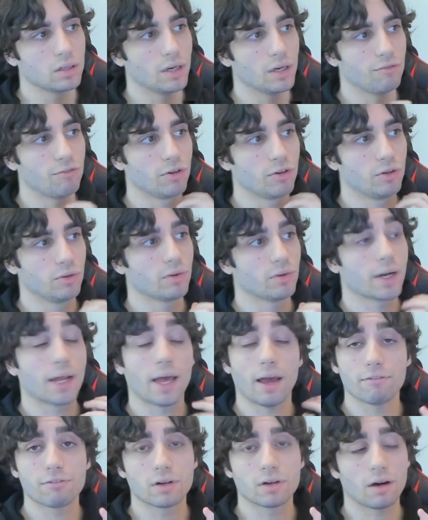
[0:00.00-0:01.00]
If you do not
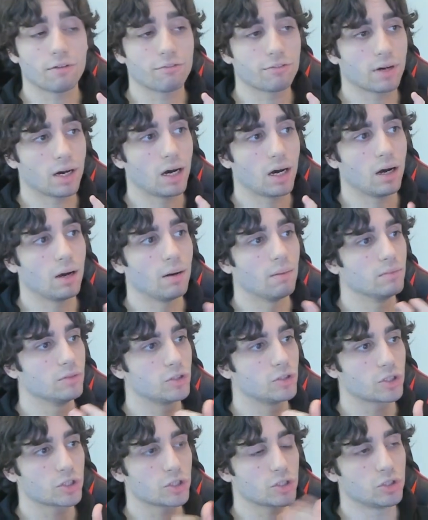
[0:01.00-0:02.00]
have Kafka,
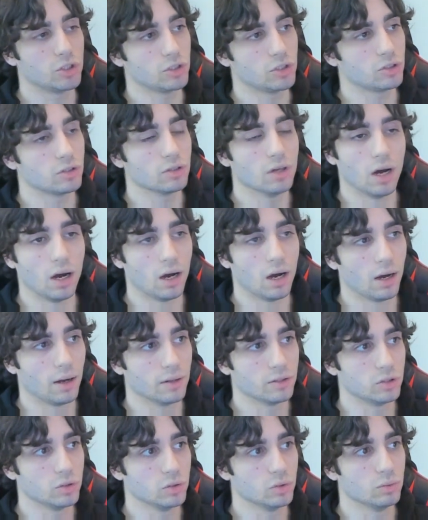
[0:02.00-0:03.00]
just
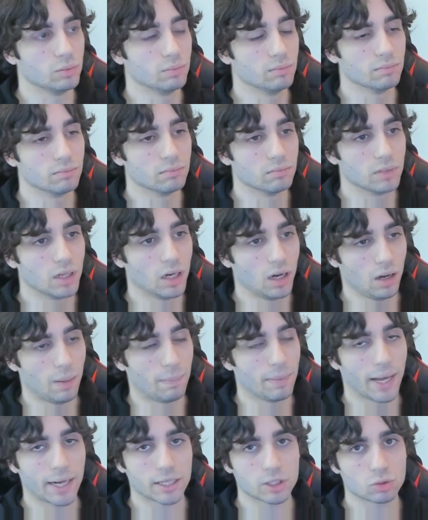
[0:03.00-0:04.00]
do
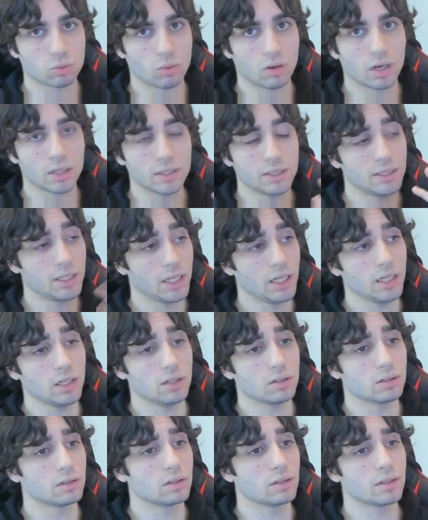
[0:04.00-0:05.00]
Black Swan, Ting
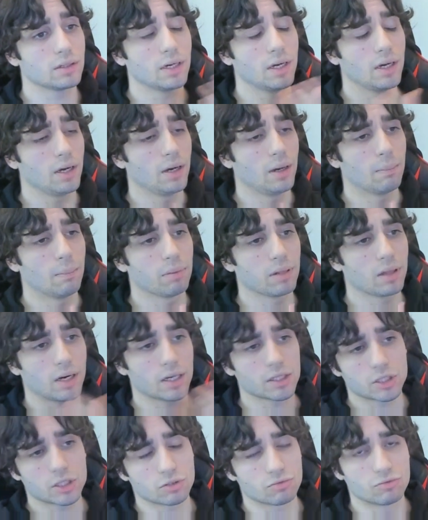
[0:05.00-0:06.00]
Yun,
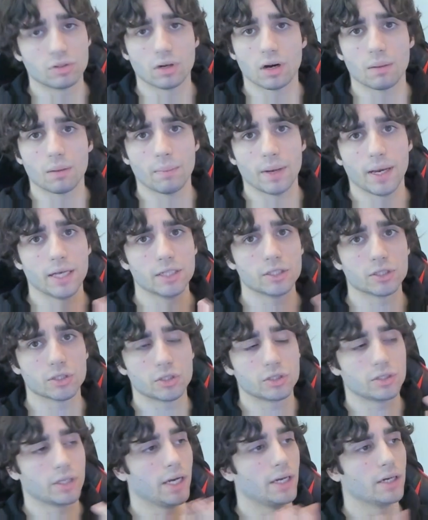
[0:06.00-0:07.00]
plus Ruan Mei,
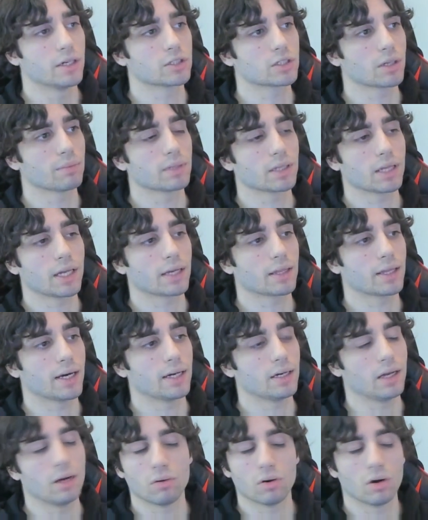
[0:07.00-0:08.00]
Sustainer, something like
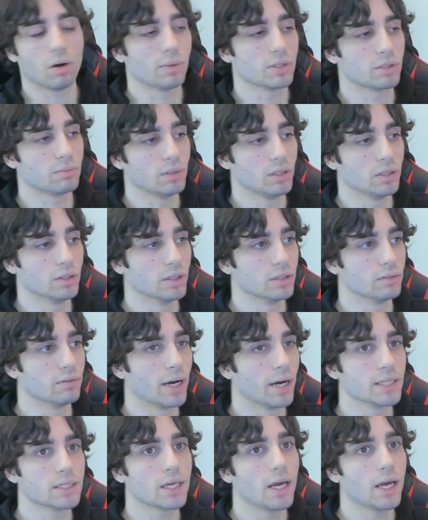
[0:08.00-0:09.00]
that. It will always be good, right?